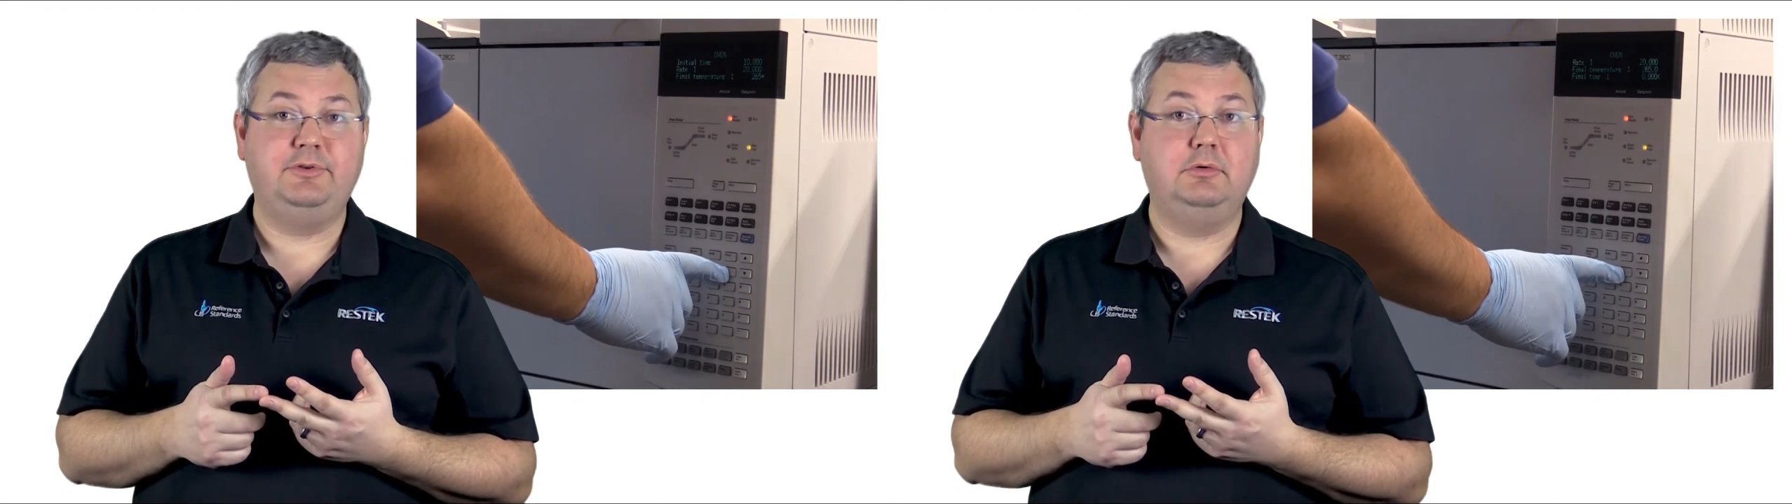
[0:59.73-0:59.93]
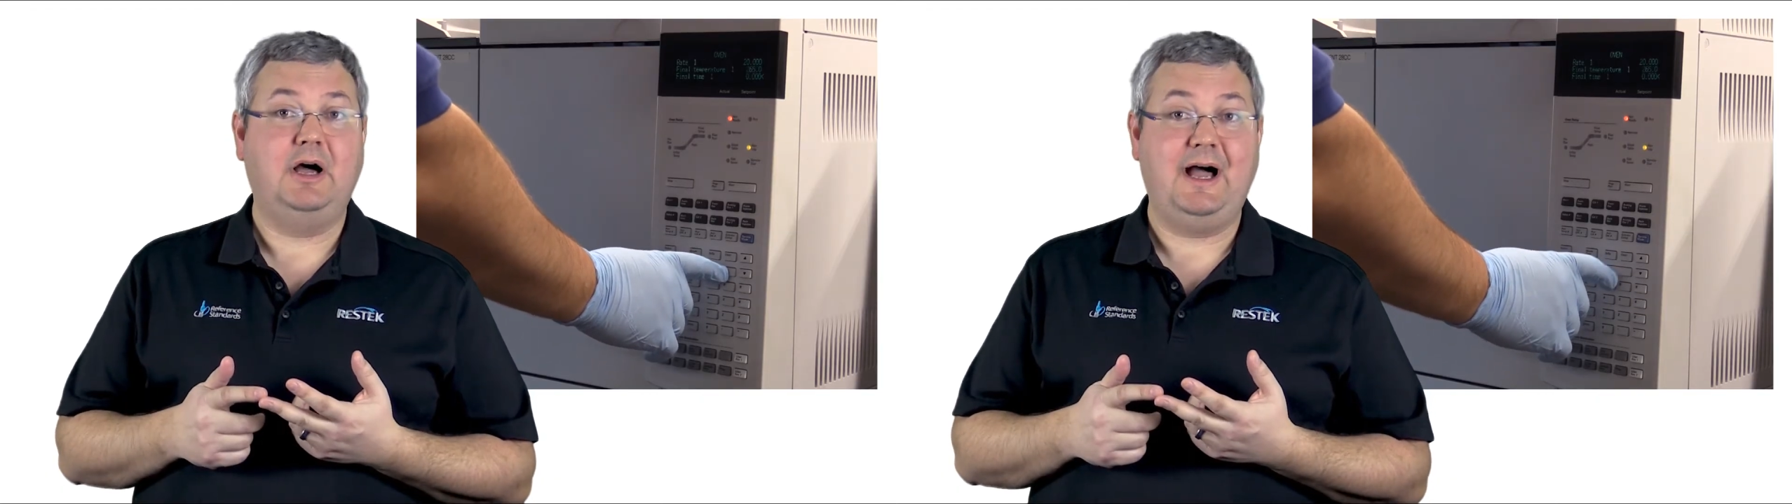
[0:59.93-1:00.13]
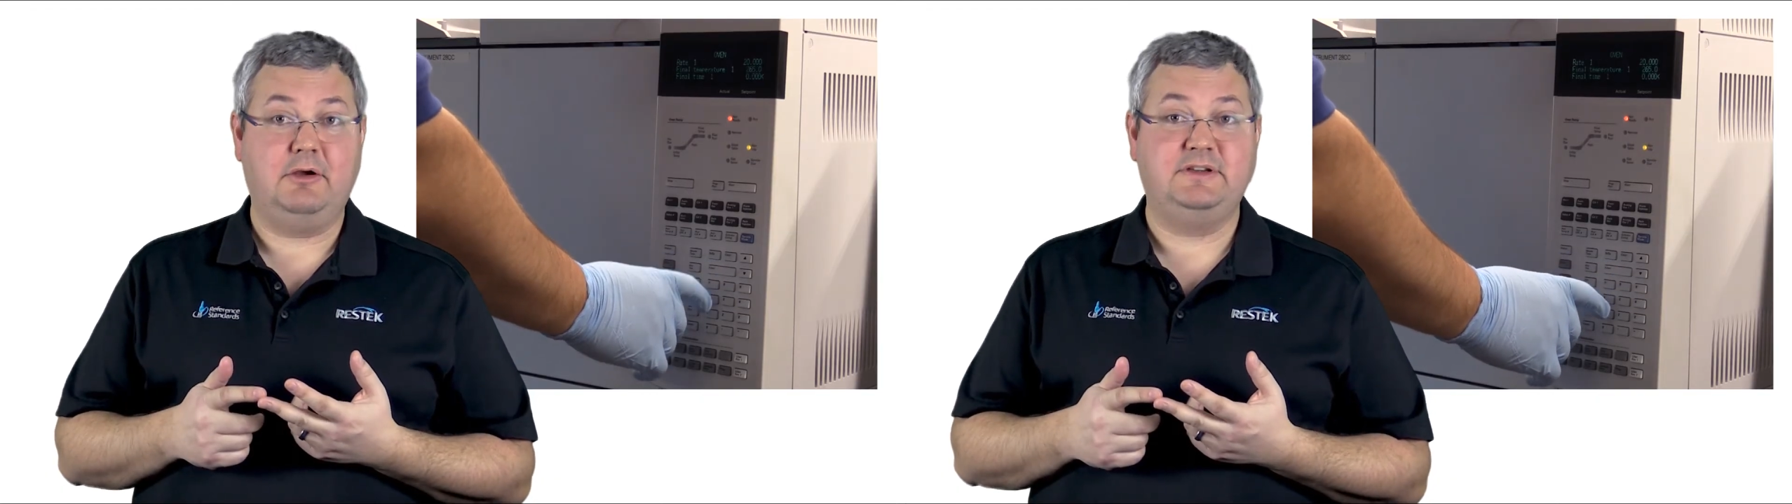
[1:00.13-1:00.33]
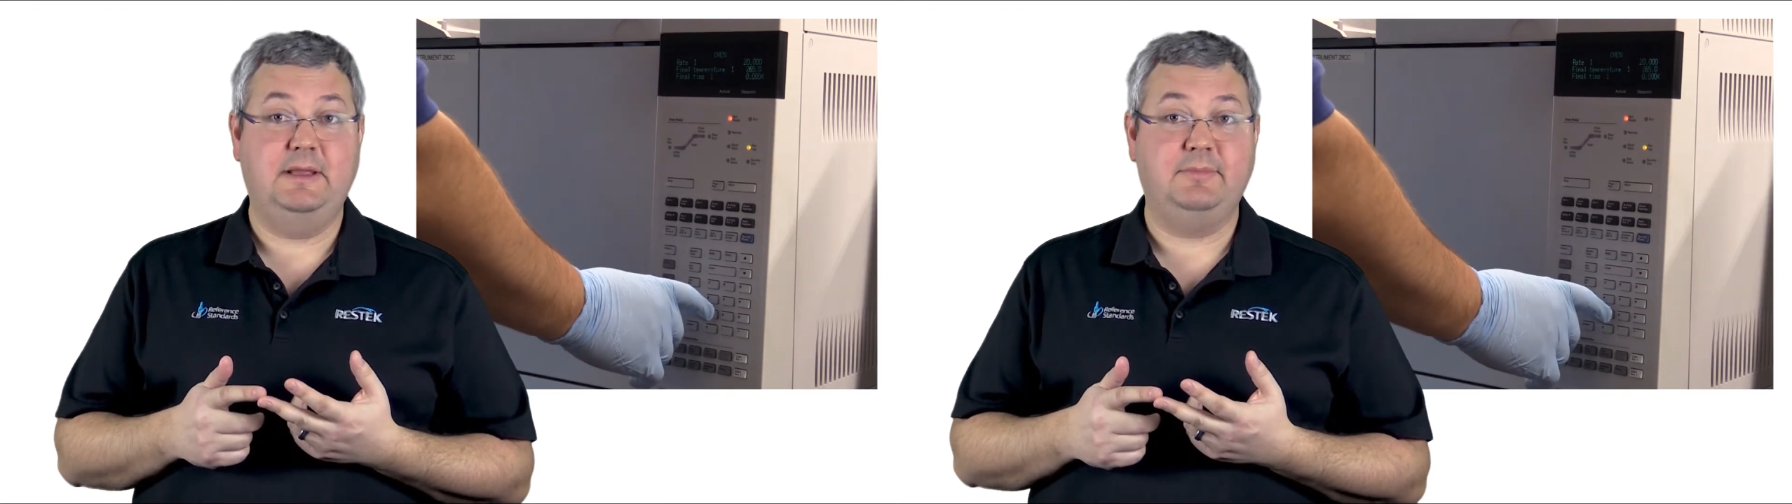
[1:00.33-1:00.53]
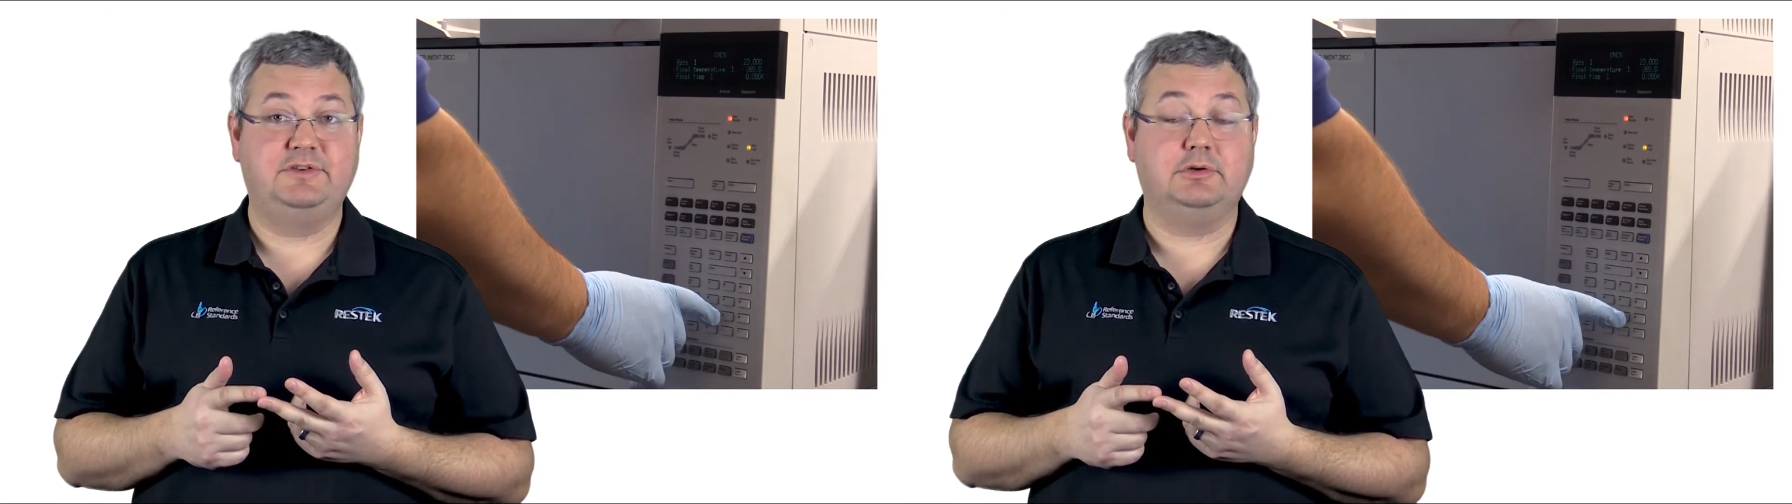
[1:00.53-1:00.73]
to a higher
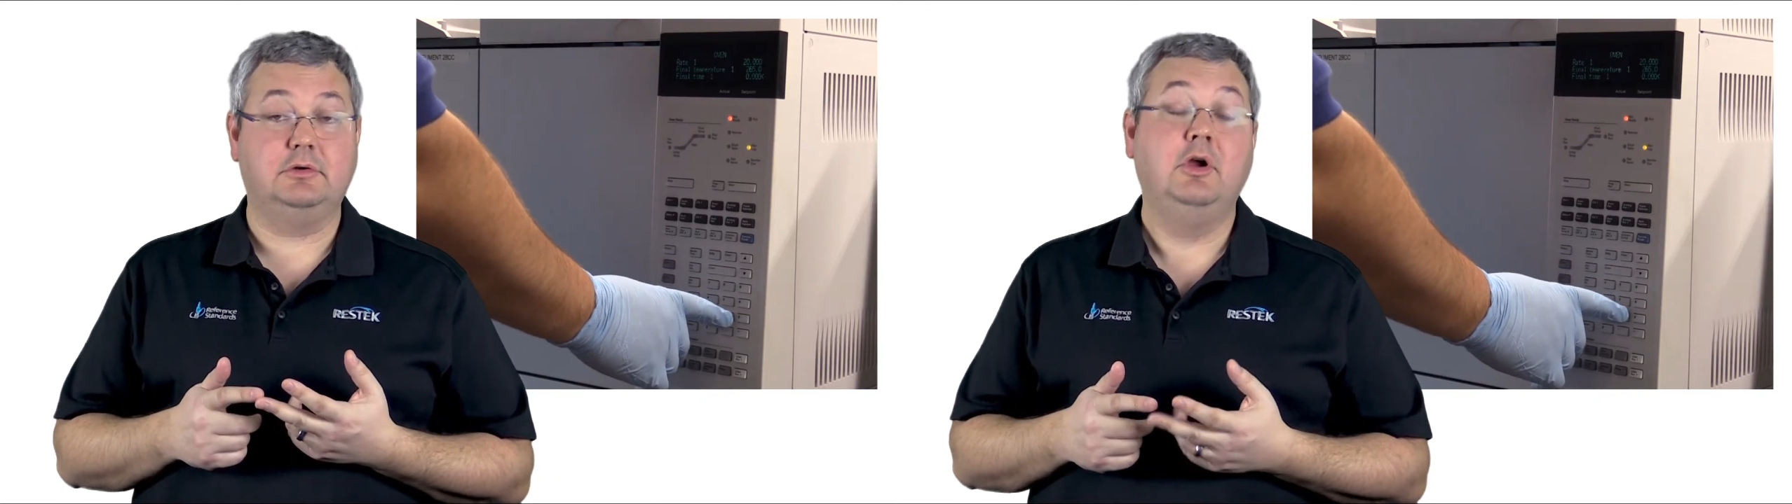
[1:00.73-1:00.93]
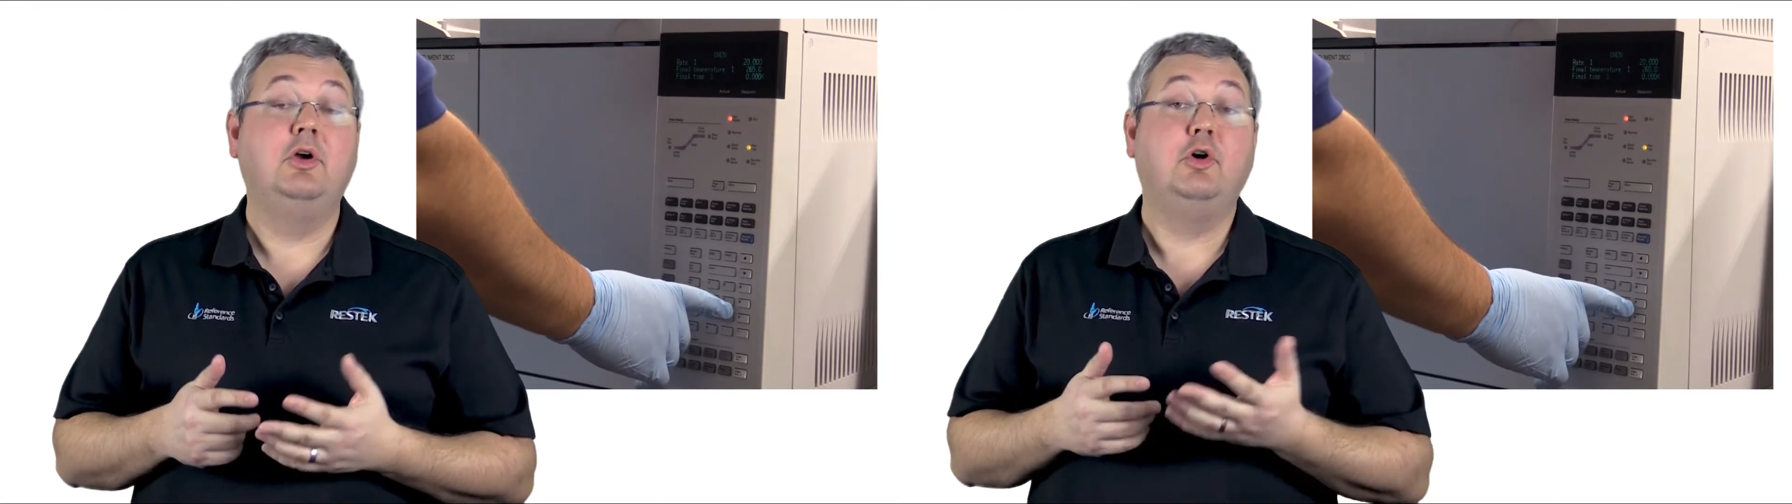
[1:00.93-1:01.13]
temperature